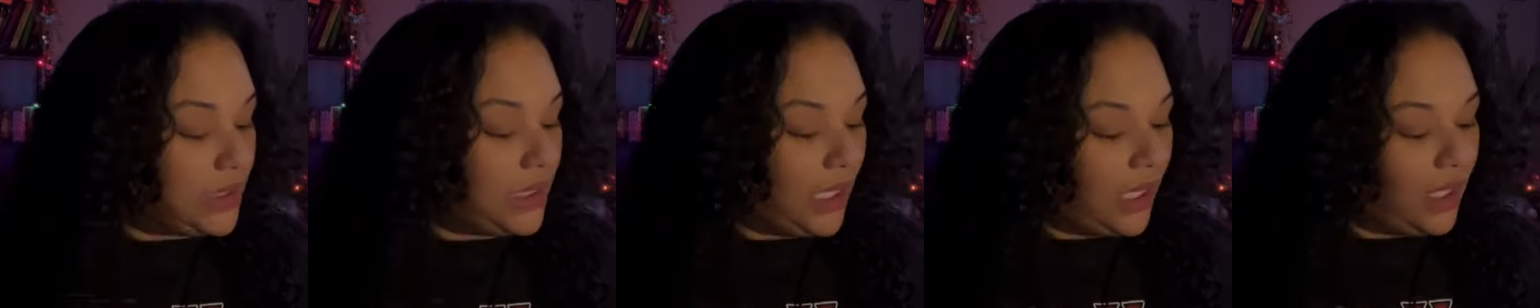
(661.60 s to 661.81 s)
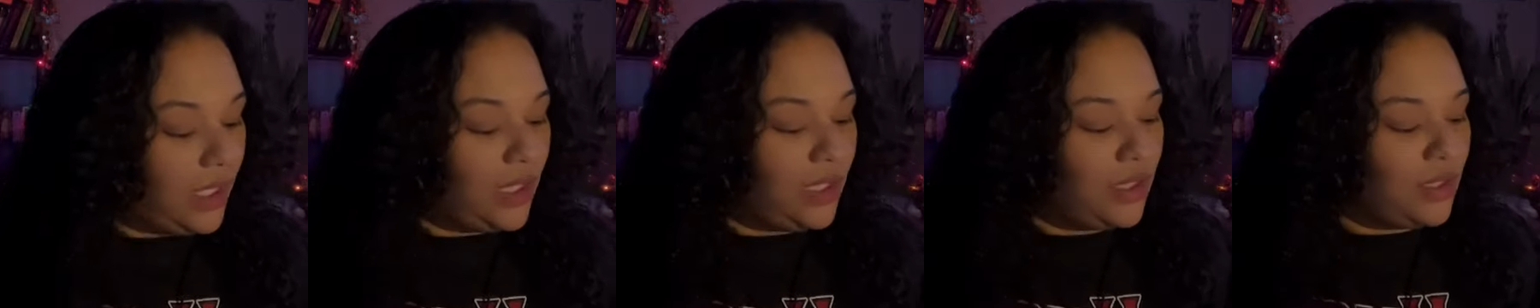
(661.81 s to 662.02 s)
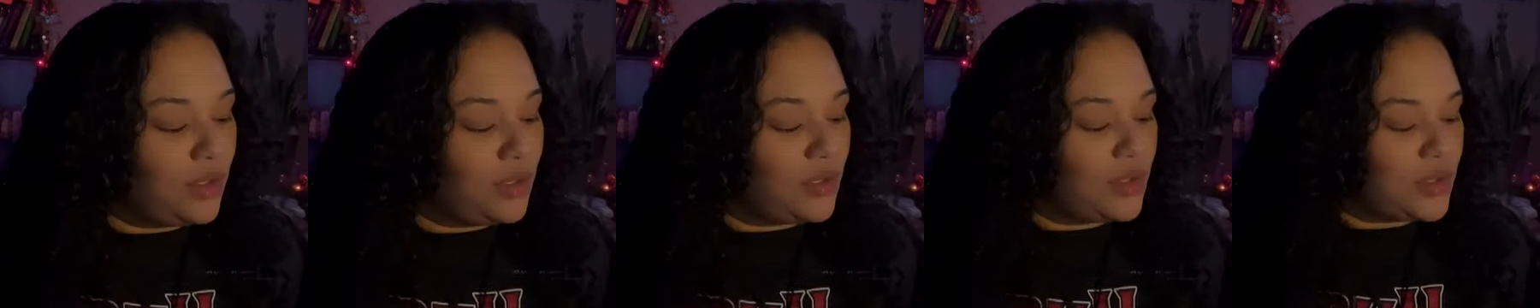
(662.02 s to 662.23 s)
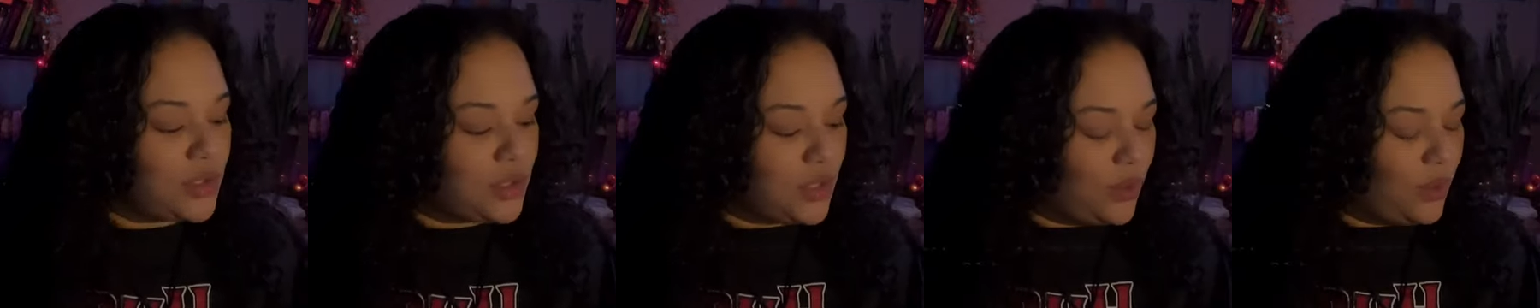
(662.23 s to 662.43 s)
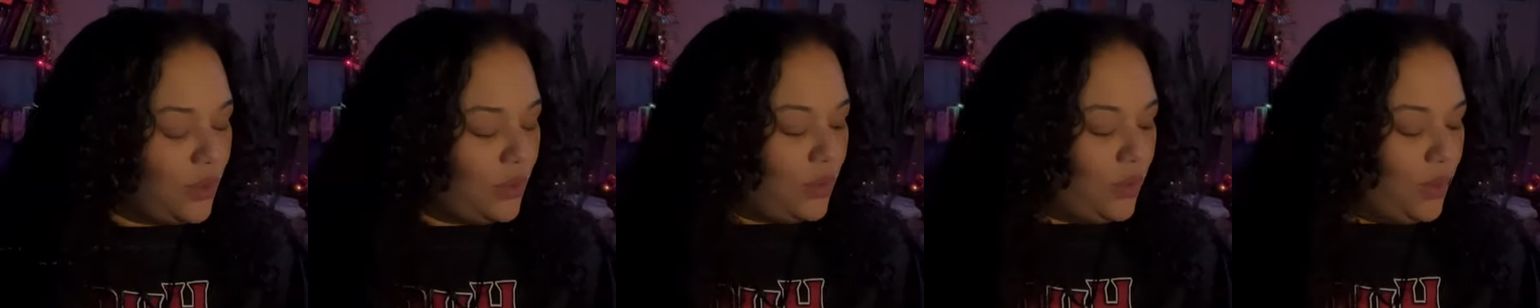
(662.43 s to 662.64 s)
Yeah,
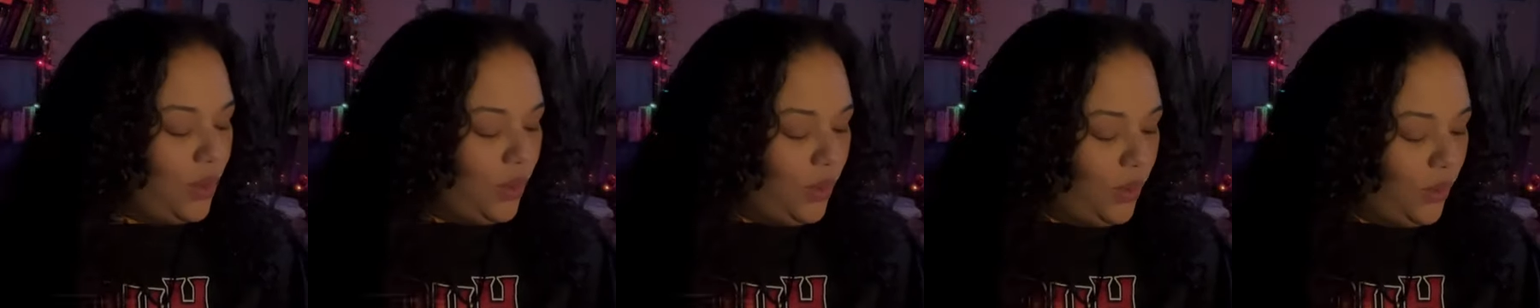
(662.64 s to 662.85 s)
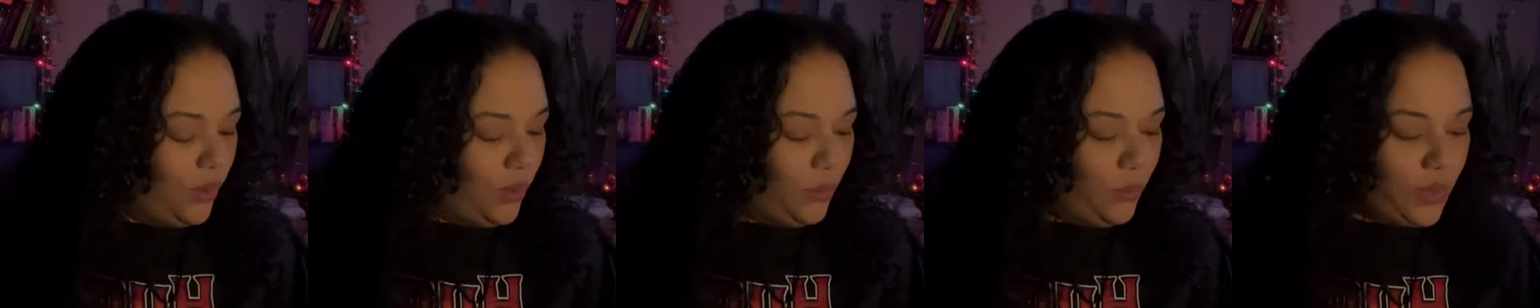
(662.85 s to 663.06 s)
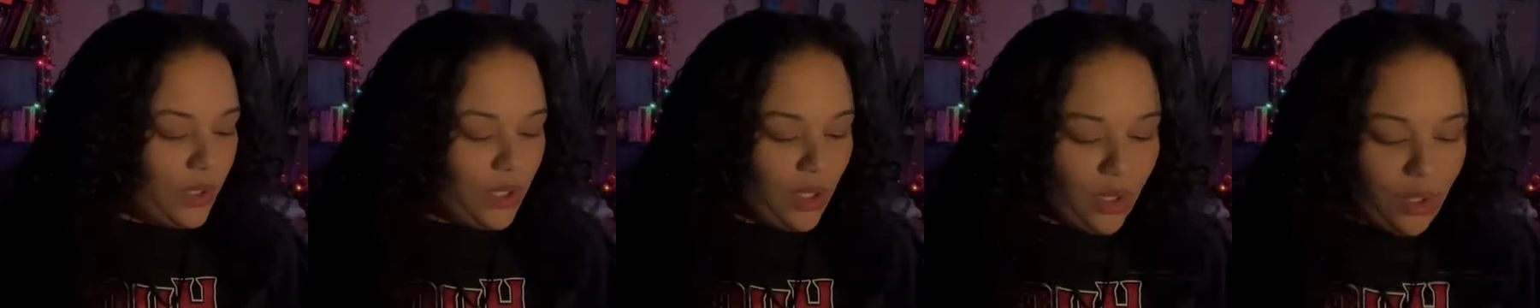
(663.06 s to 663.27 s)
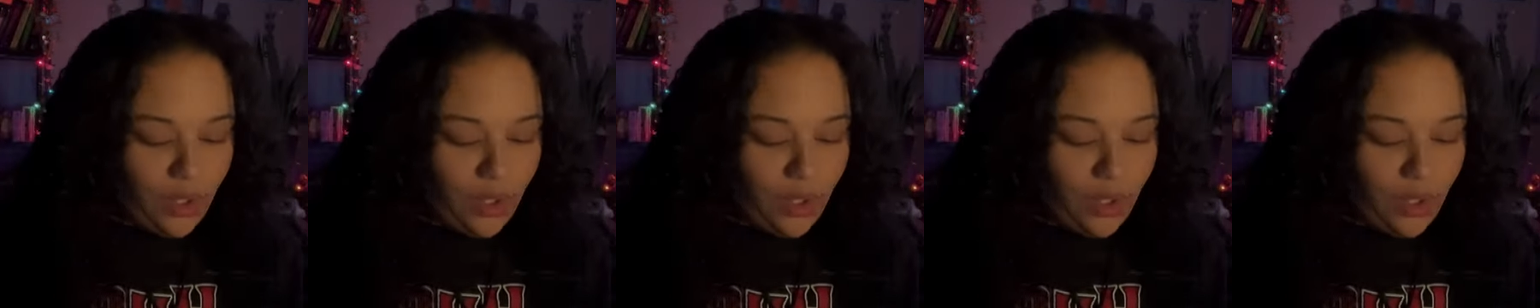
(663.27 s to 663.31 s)
so we